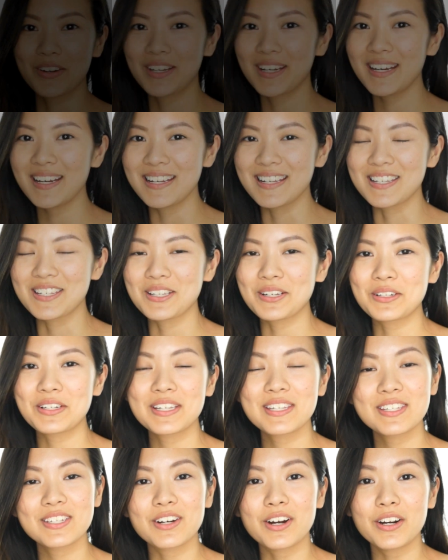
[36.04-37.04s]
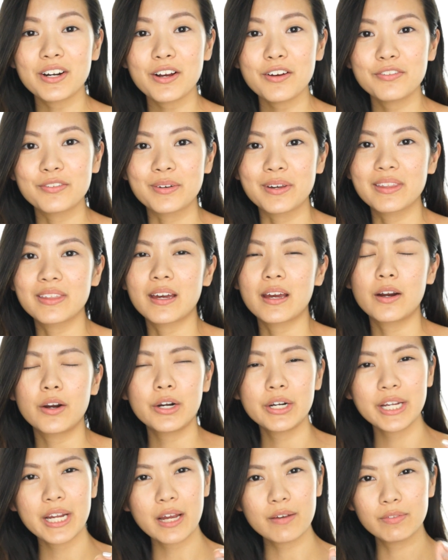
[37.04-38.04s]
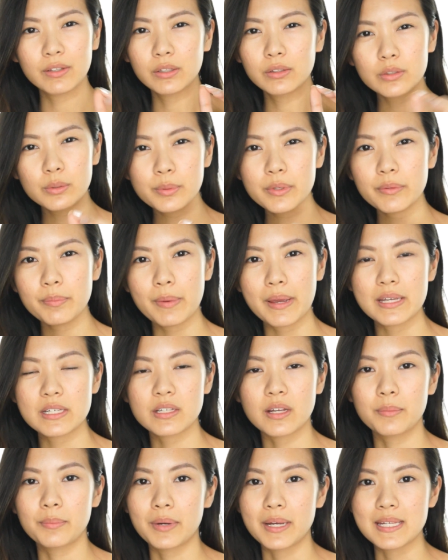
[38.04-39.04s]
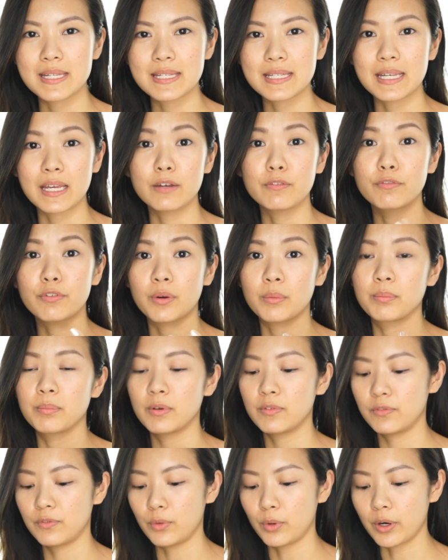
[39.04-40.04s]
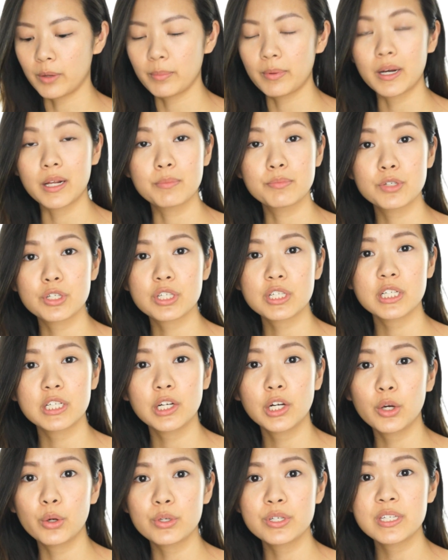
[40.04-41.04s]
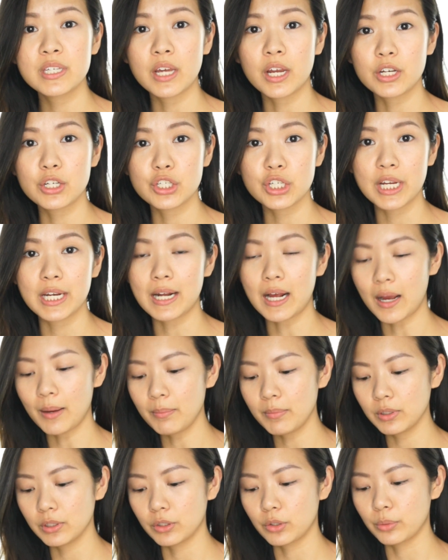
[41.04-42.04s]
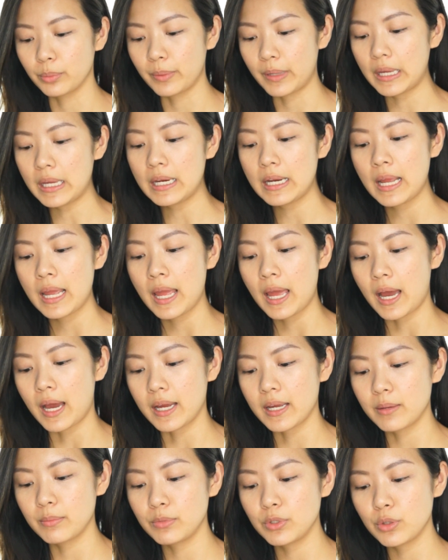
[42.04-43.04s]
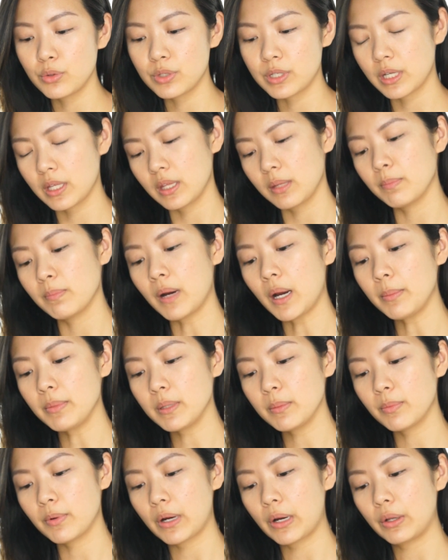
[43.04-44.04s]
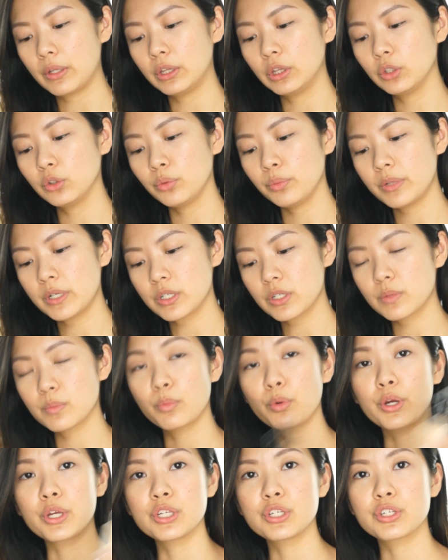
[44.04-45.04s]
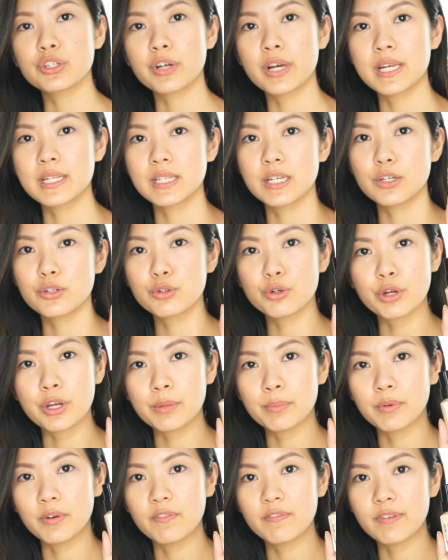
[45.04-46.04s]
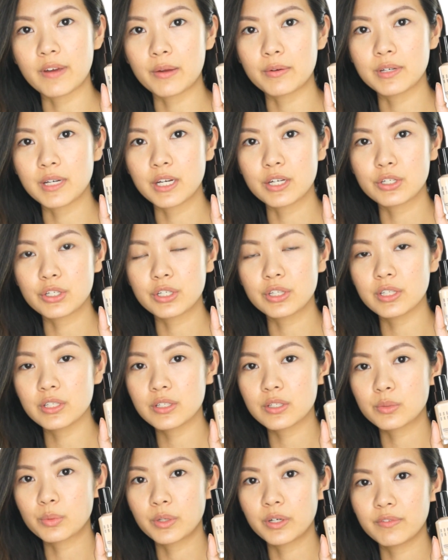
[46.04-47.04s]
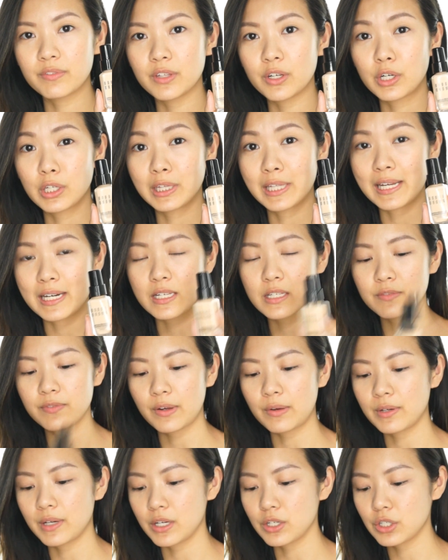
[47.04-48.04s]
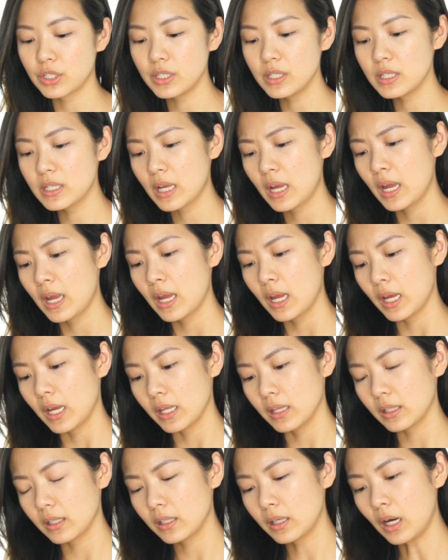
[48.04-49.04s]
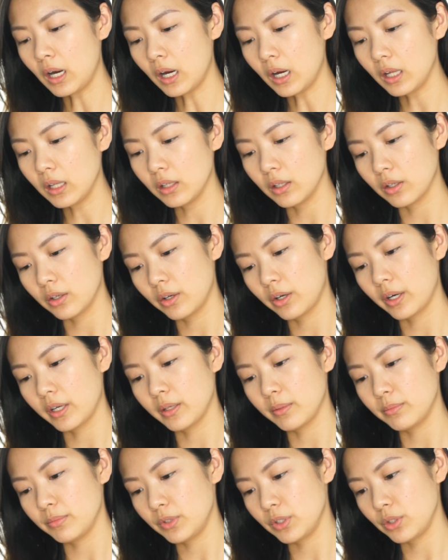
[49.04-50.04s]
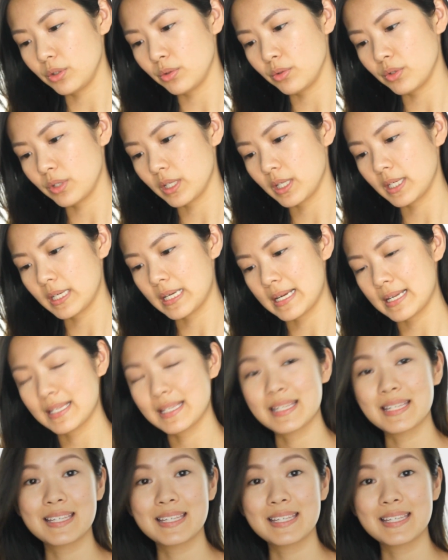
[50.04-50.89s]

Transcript: Okay, so to start off with, I already have a little bit of base on my skin from before, but I'm just going to go touch it up a little bit. I am using the Bobbi Brown Luminous Moisturizing Treatment Foundation. This is one of their latest foundations, and the color I am using is